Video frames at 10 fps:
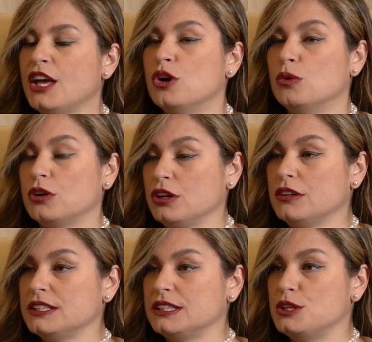Well,
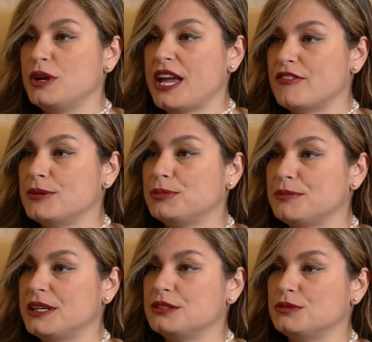currently we have
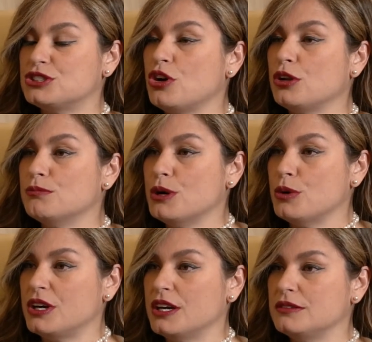implemented what's called
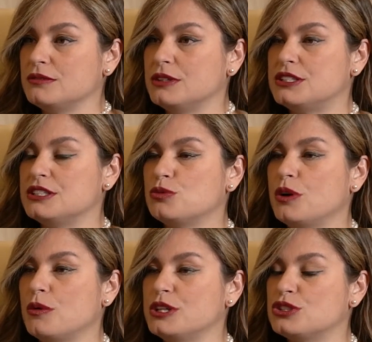MODA, which is
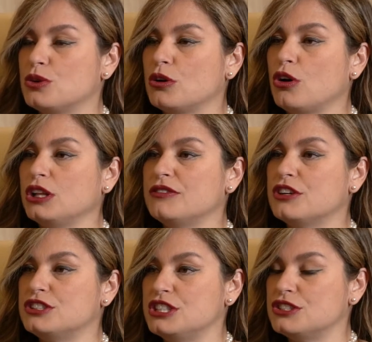where we store all of
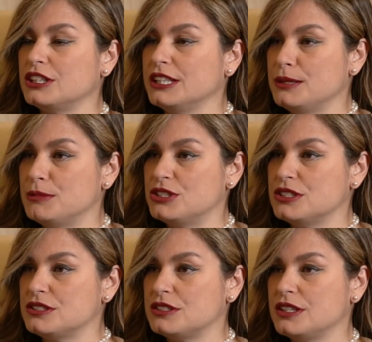our digital
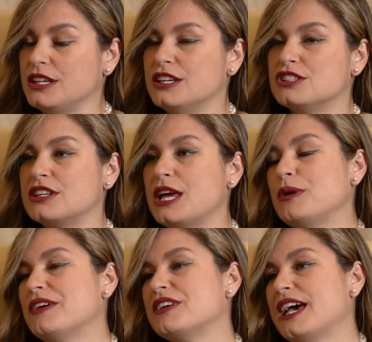images. So now
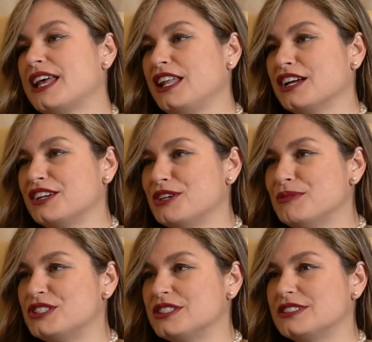we have a catalog of
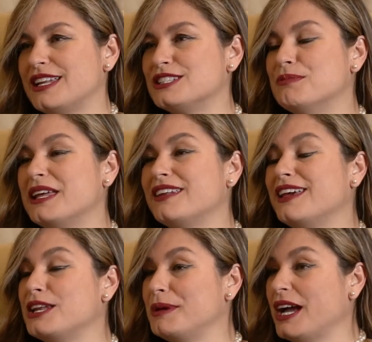images that has
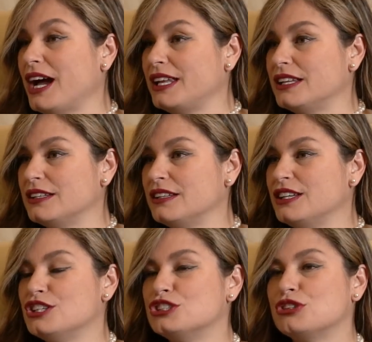metadata behind it.
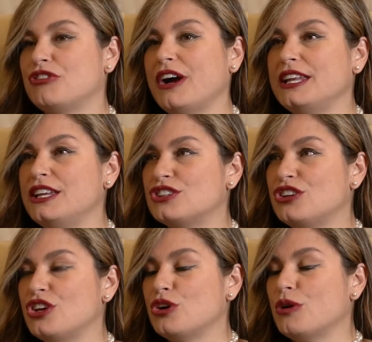So if I need to
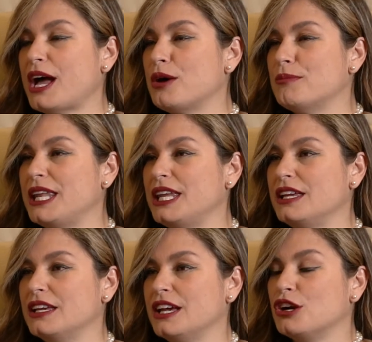know how
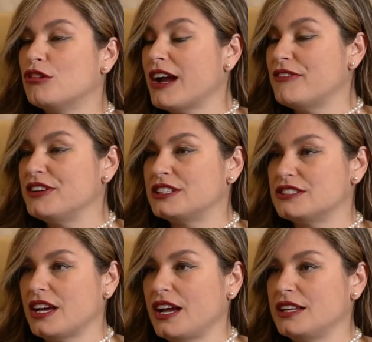many graphic
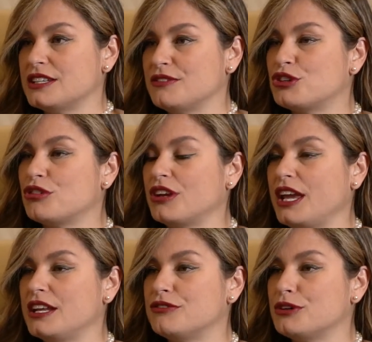designs I've
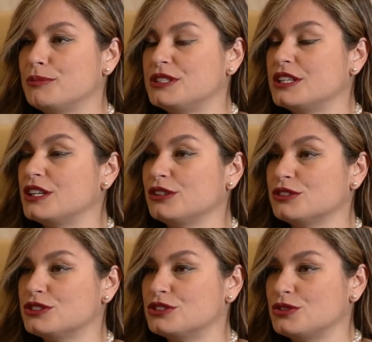created for a particular
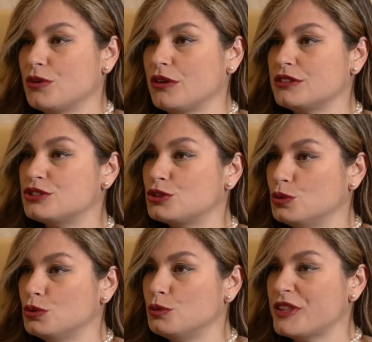store,
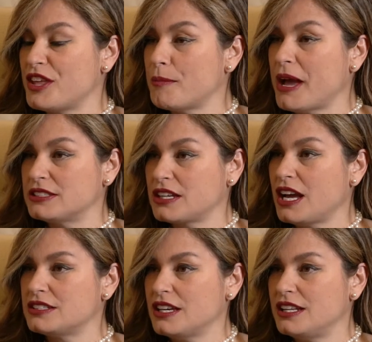school with their
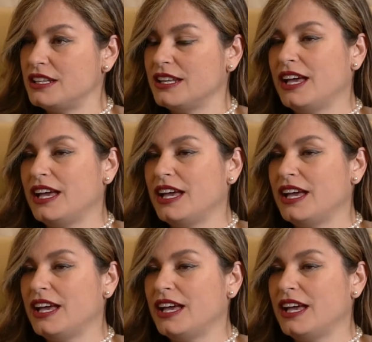mascots on it,